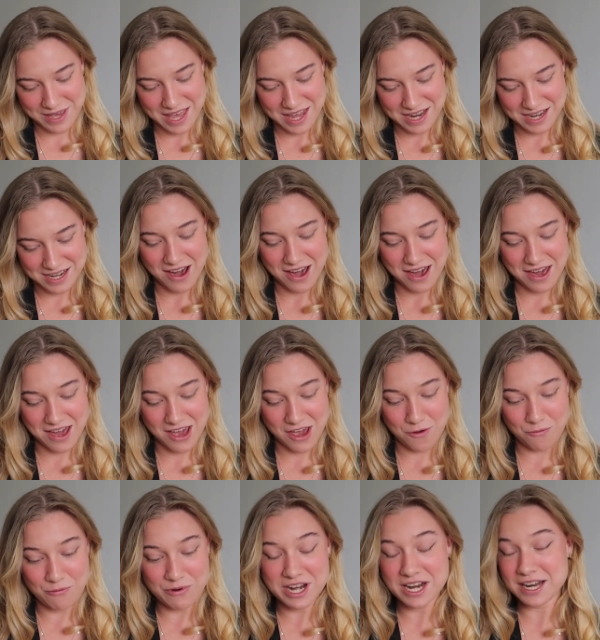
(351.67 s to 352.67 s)
and
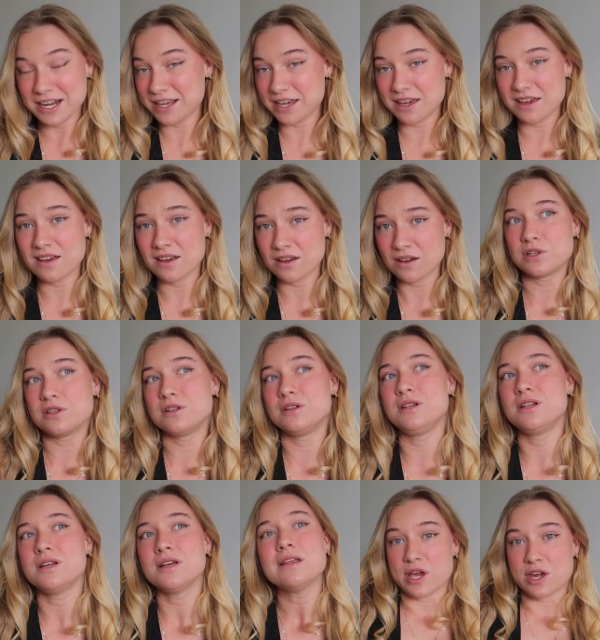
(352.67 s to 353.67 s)
I really
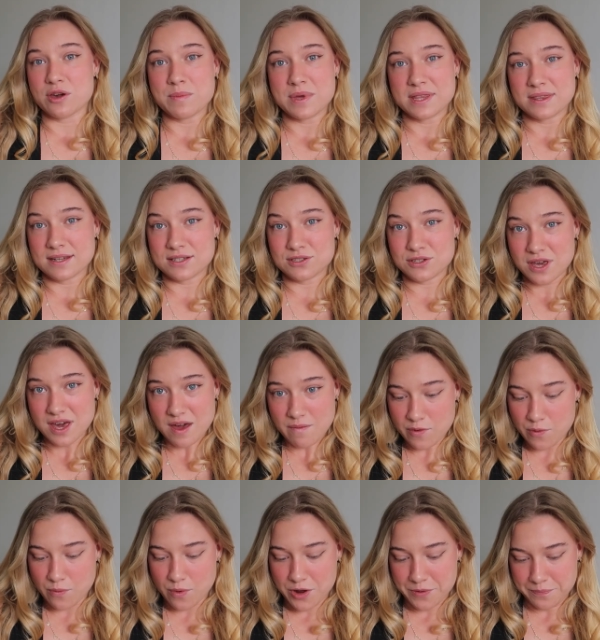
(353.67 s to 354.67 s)
will recommend it to
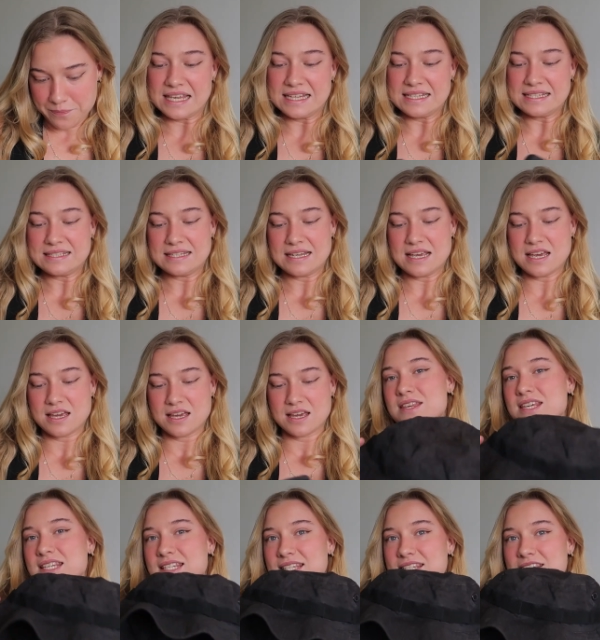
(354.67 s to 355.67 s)
everyone, is
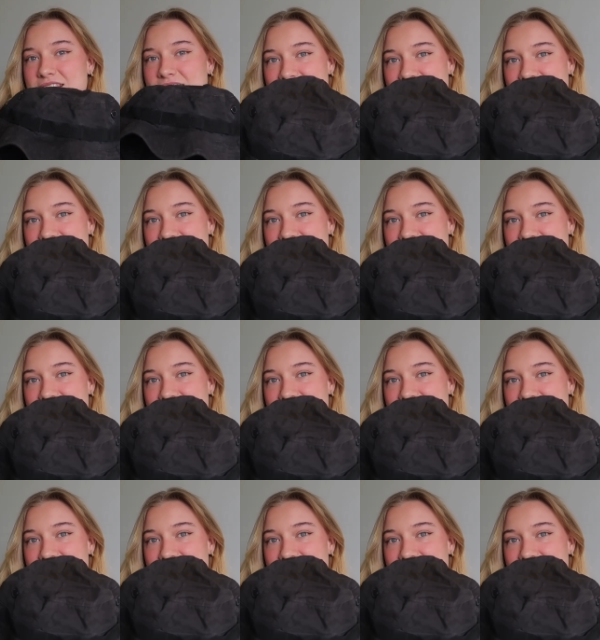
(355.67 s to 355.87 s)
this.